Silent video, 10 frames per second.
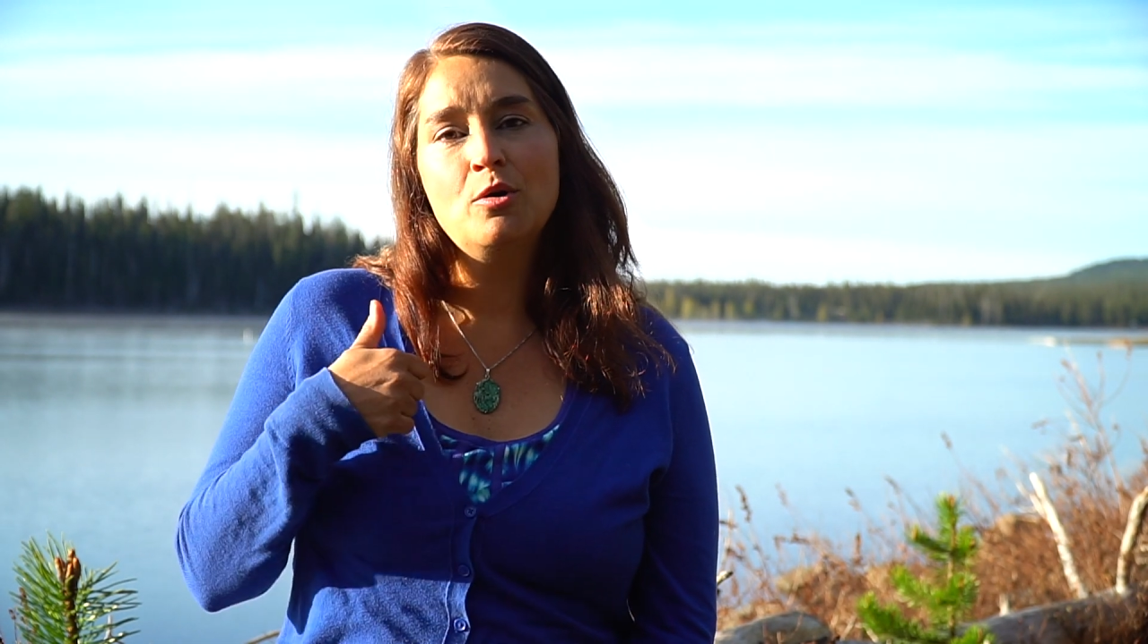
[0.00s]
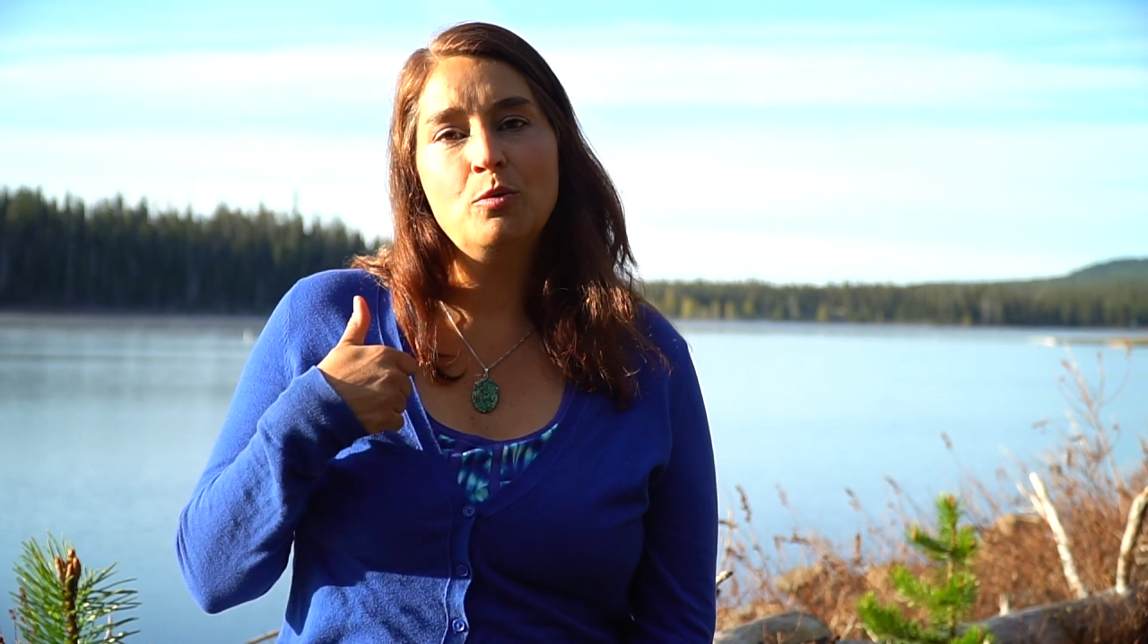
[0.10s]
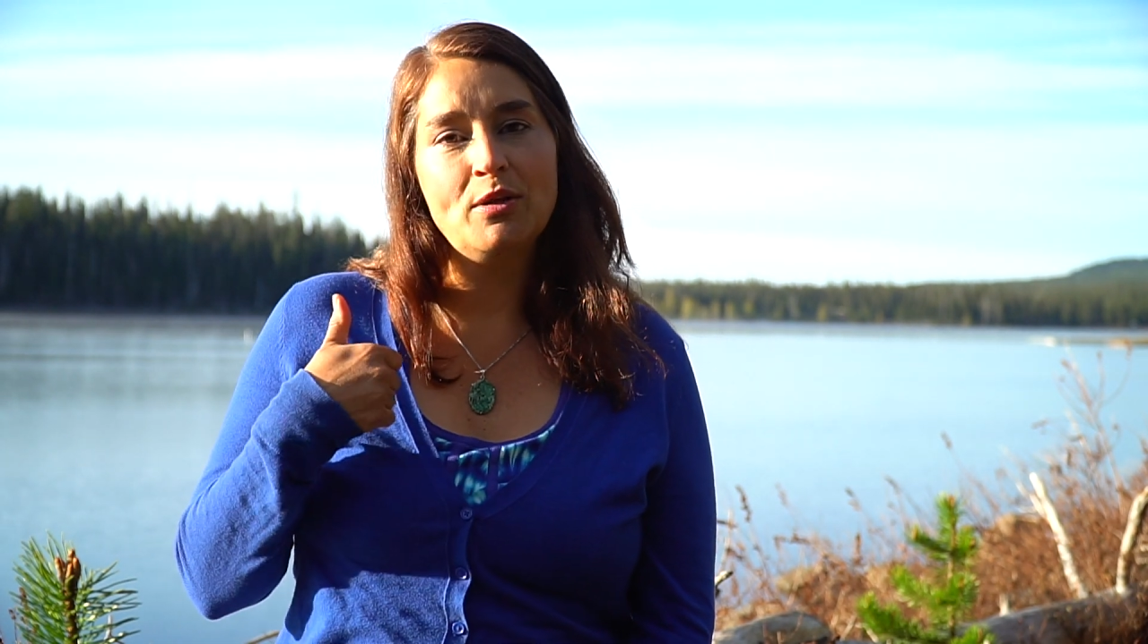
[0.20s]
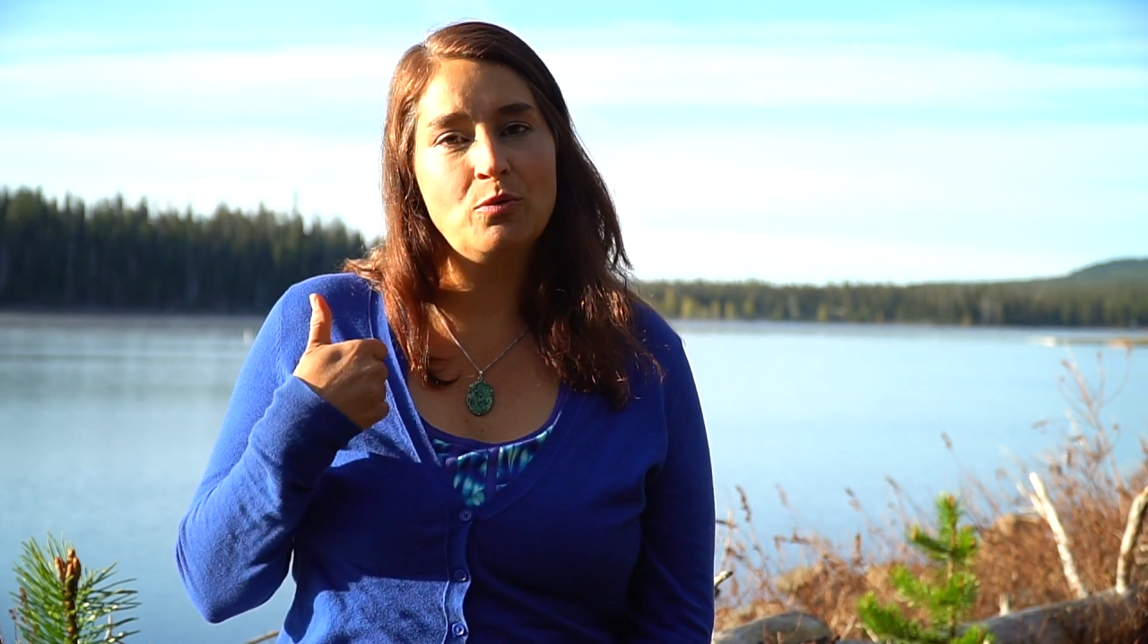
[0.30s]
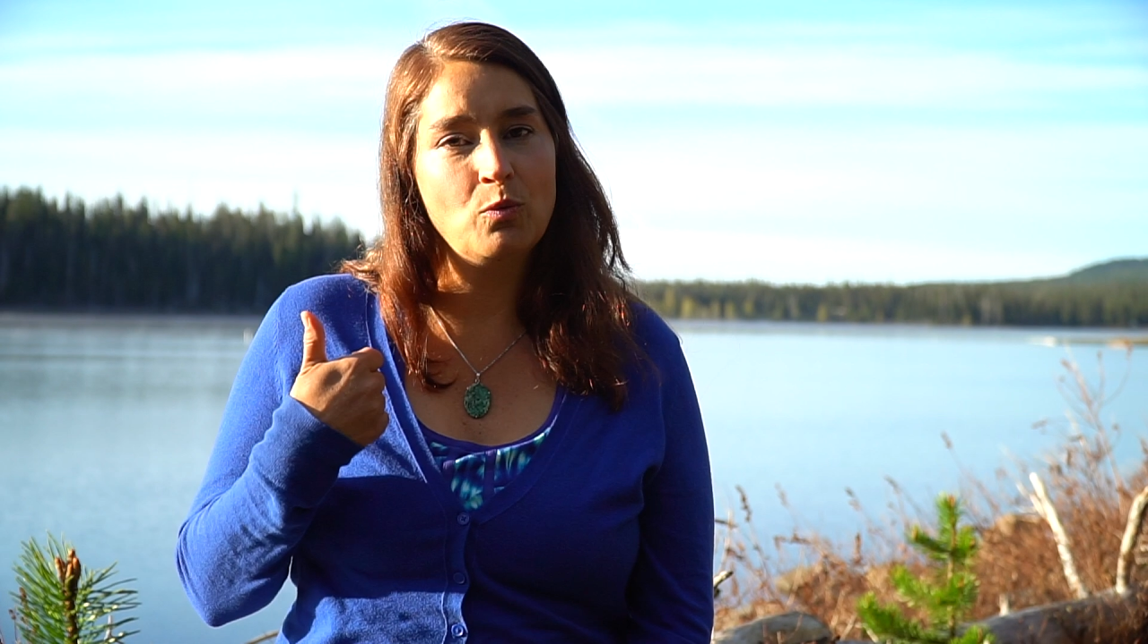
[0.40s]

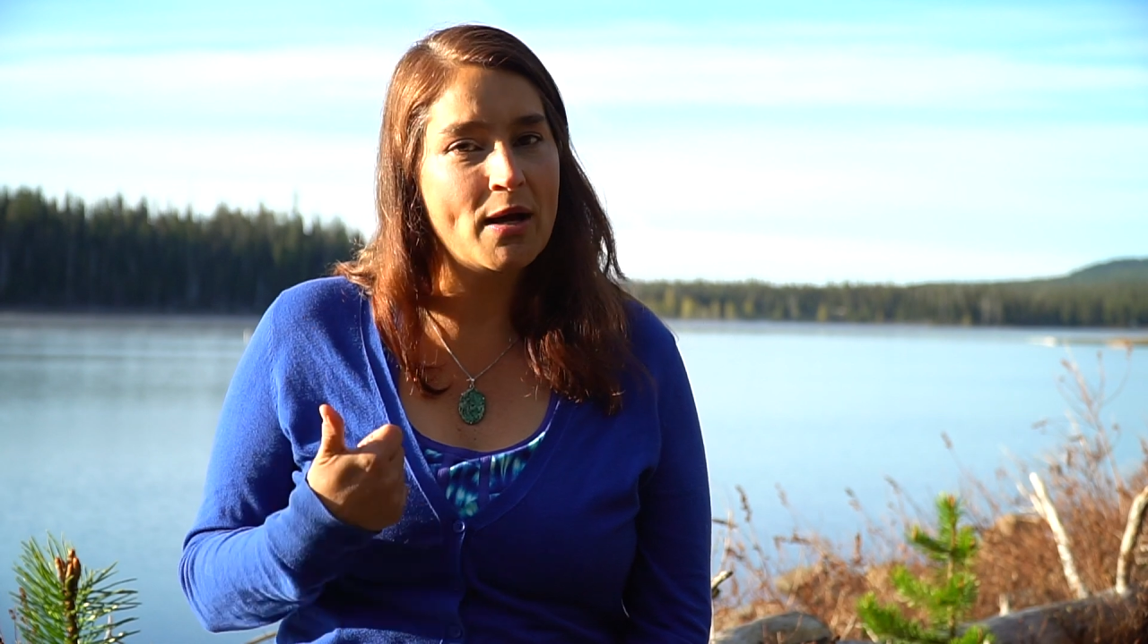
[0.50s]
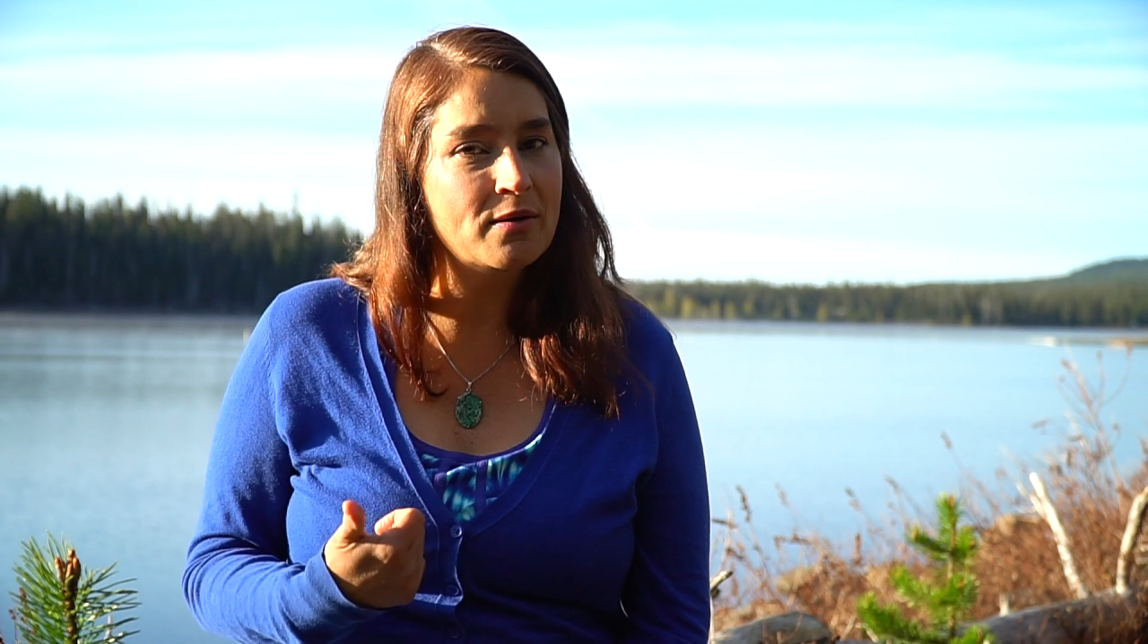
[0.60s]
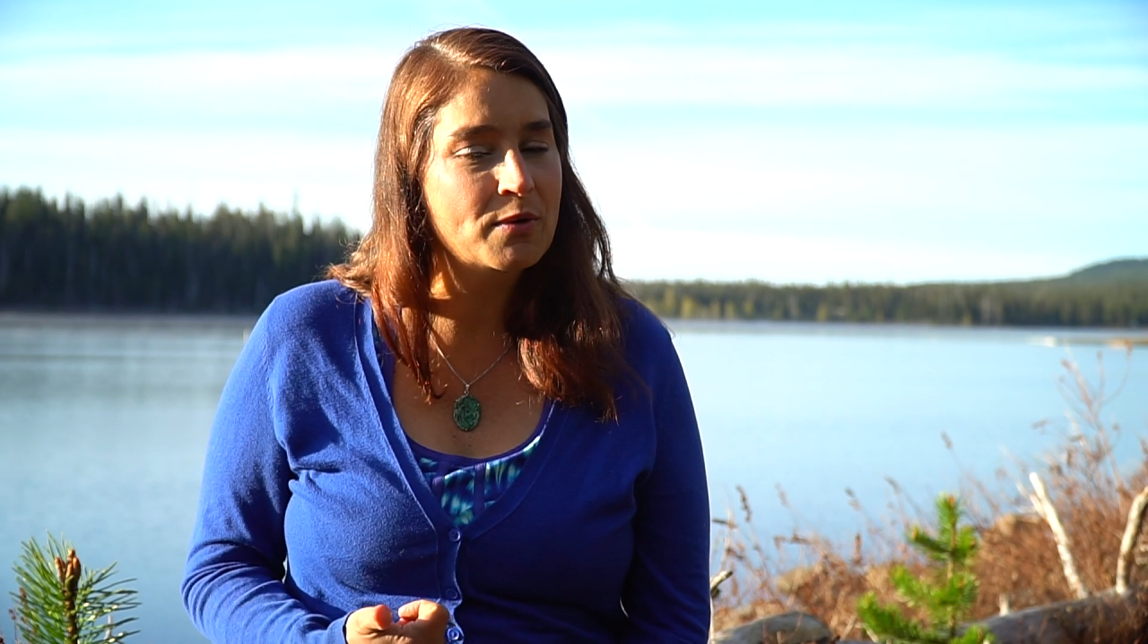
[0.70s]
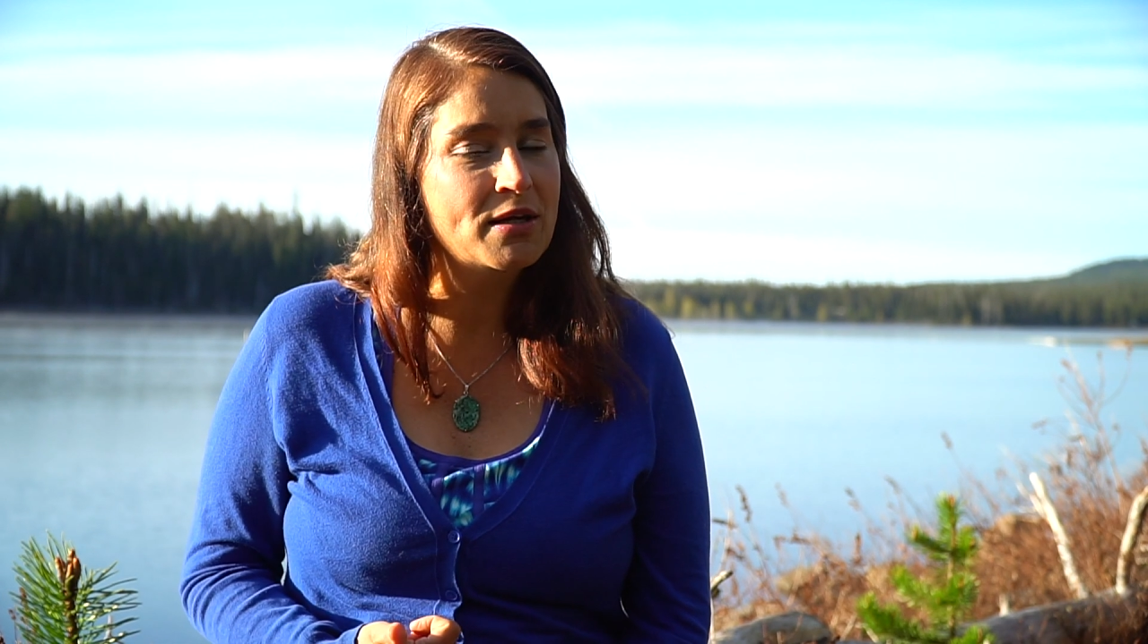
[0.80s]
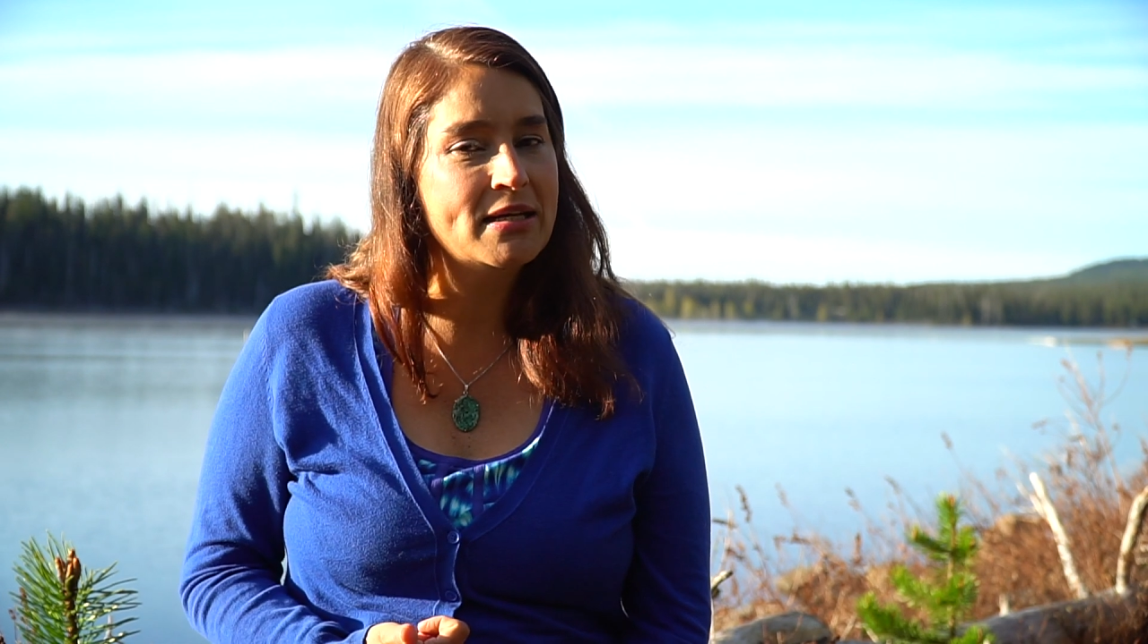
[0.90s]
with
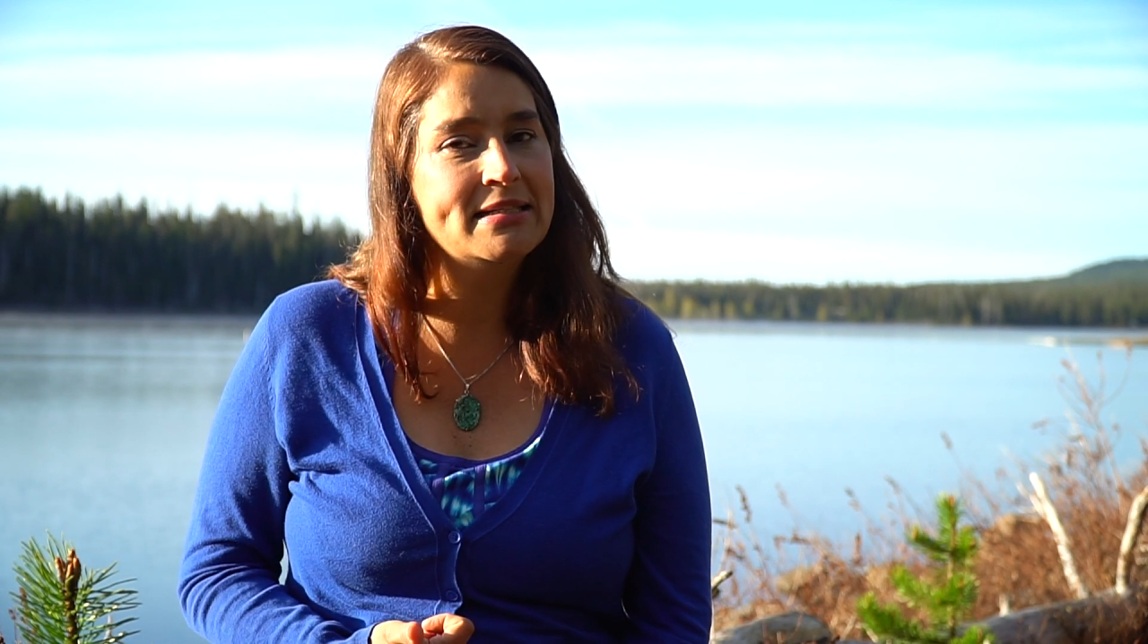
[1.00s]
what we